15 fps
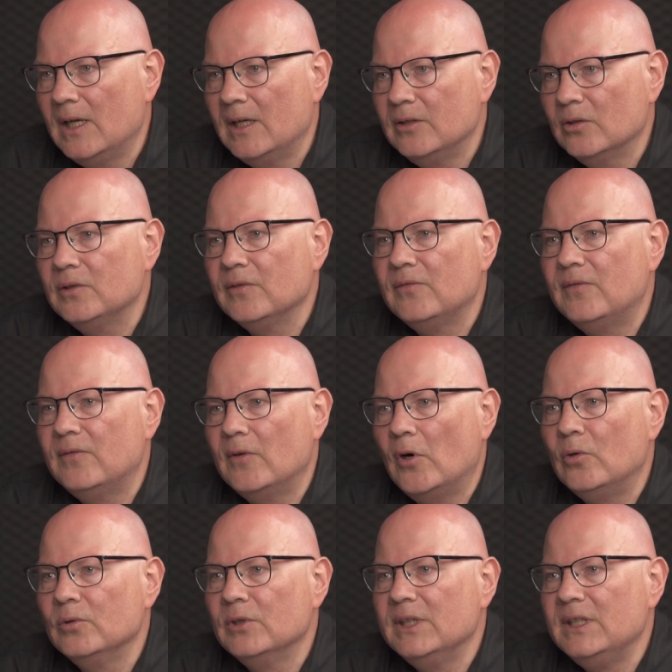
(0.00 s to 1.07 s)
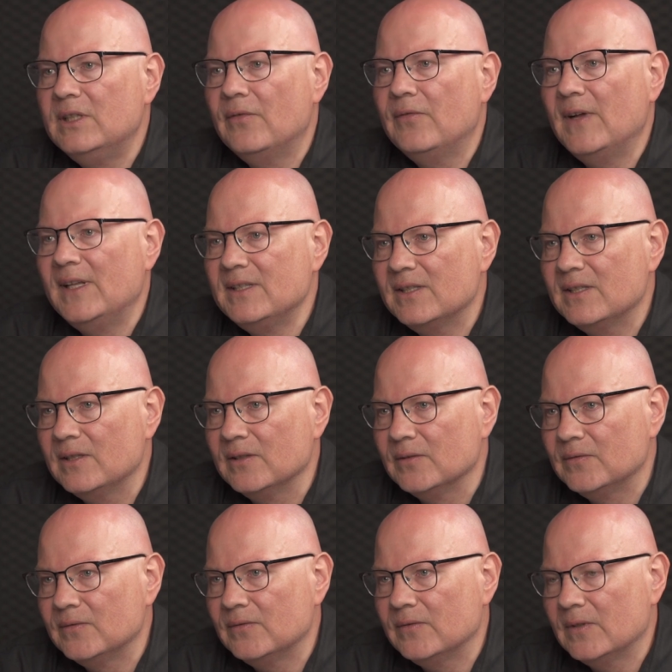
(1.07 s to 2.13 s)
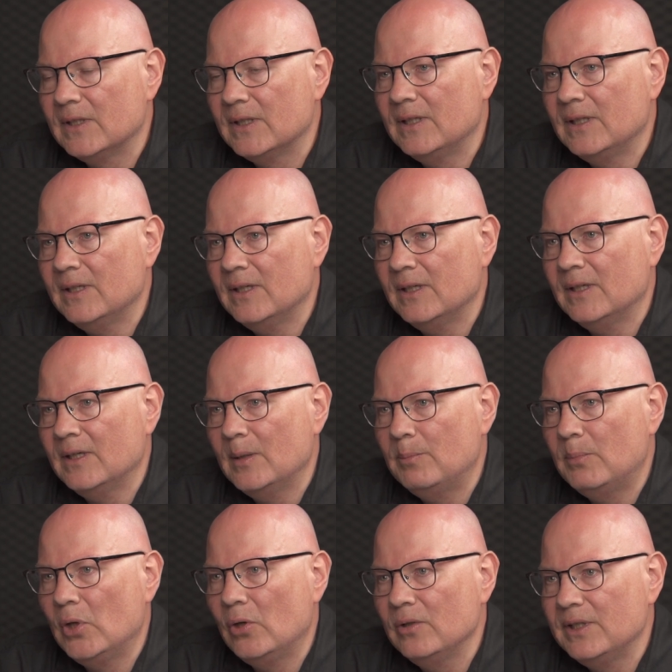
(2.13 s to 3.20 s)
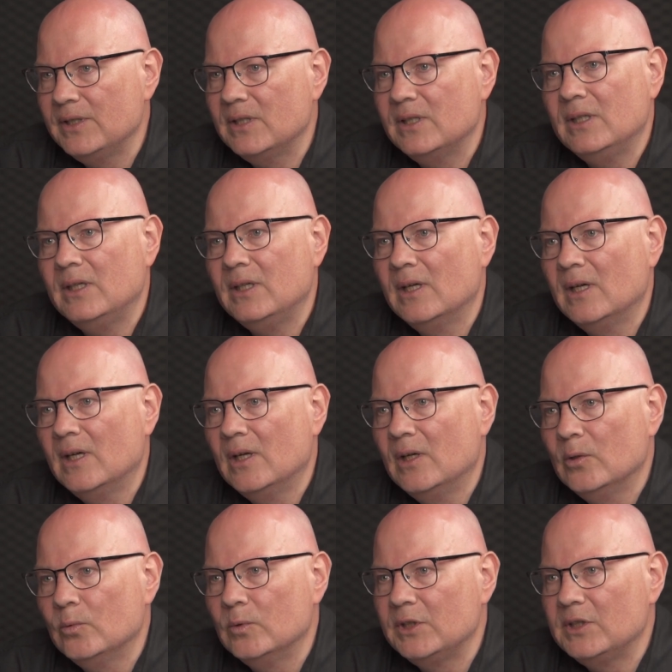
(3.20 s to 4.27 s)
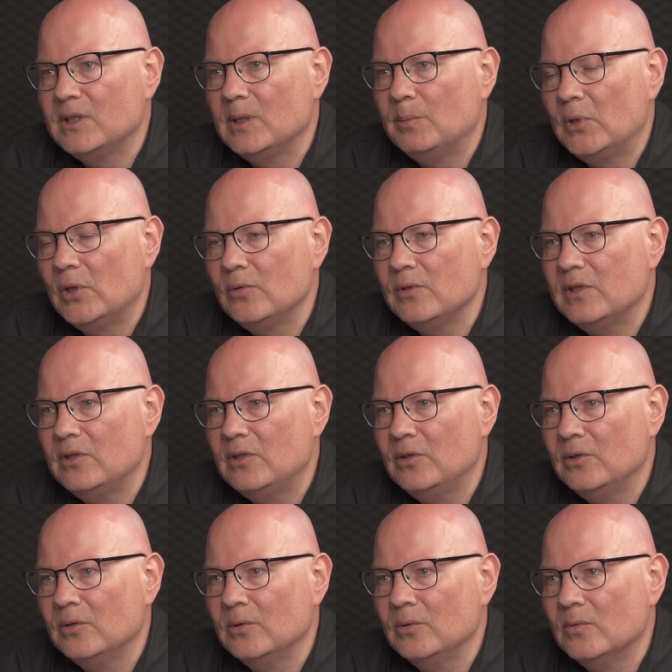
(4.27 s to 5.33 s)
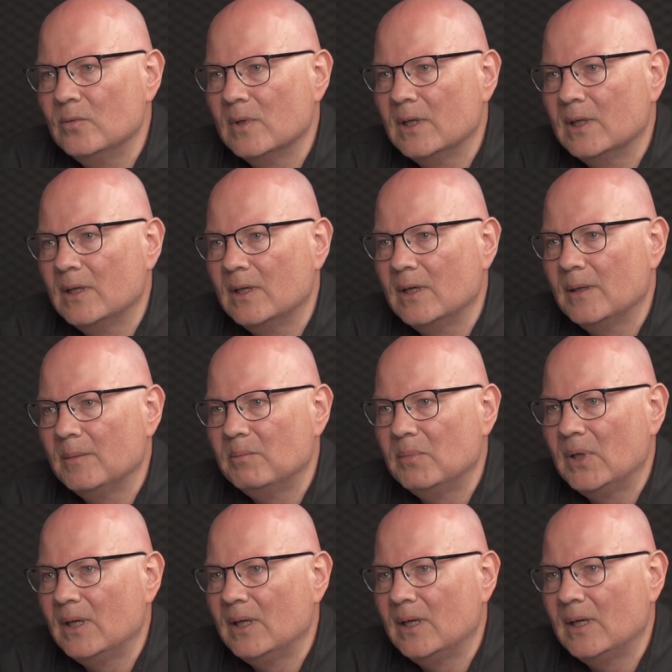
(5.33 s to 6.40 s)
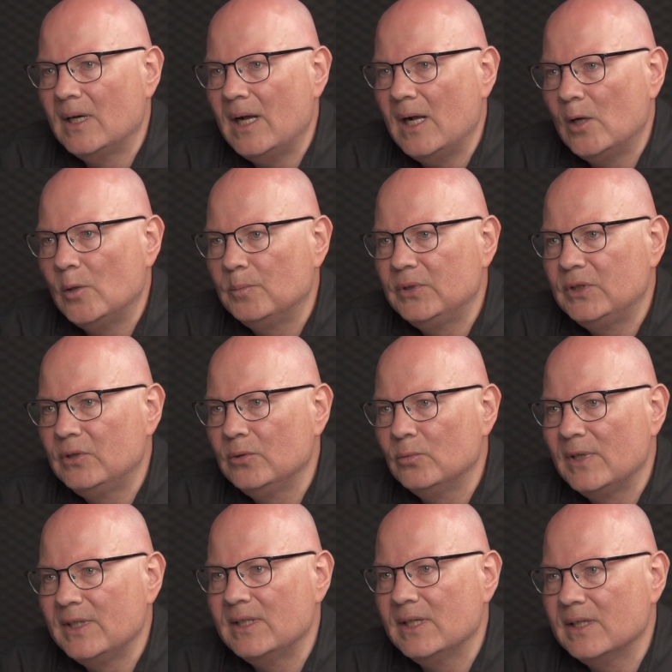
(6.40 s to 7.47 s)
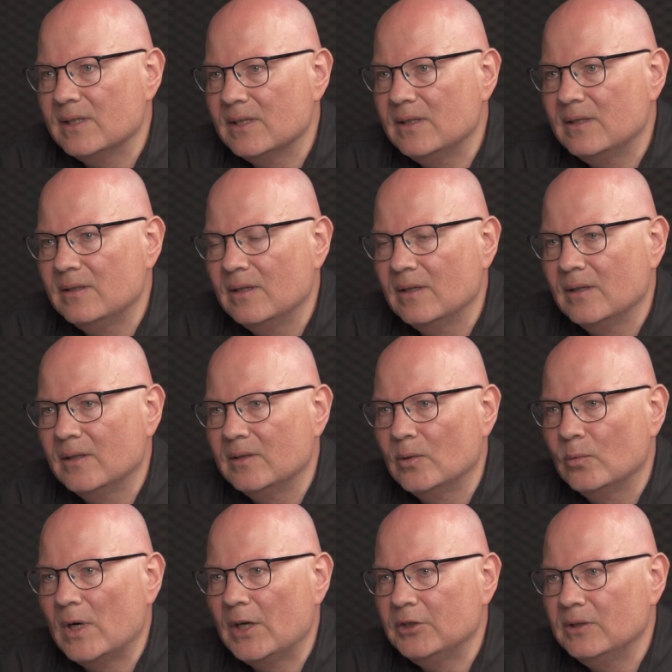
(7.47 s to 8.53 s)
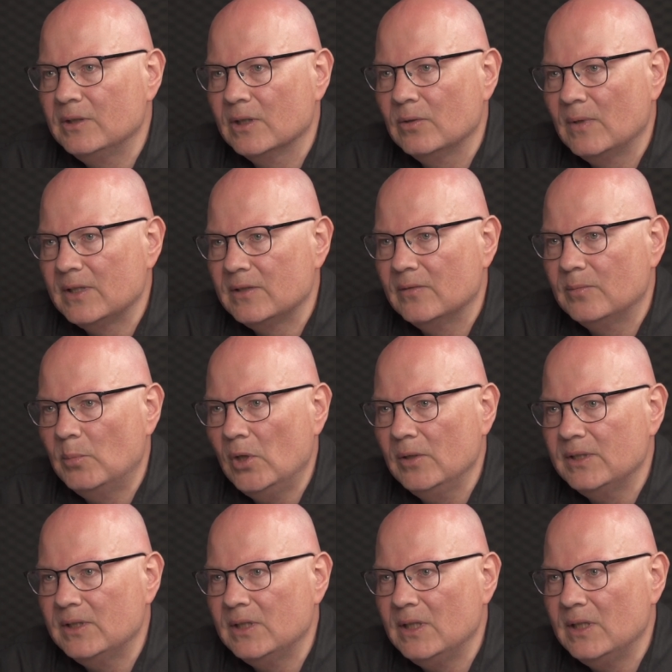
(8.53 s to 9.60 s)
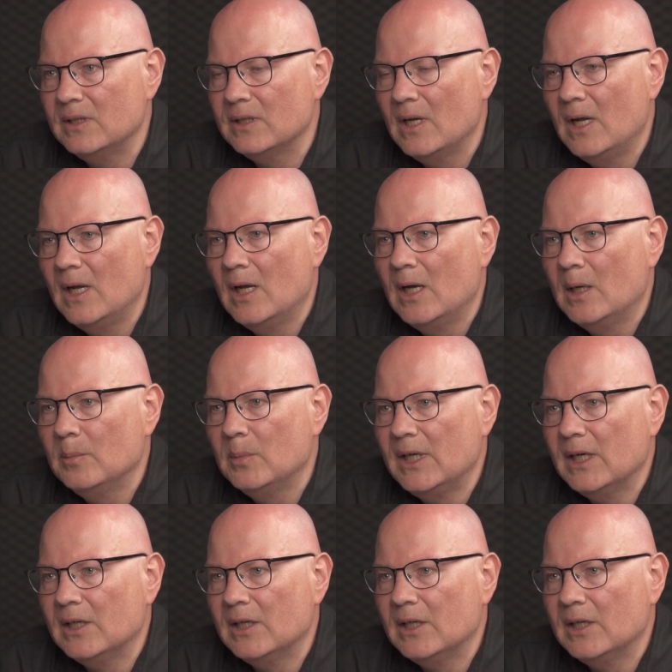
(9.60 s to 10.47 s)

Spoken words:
not of only defensive policy, which is supposed to help to resist the Russian aggressive policies, but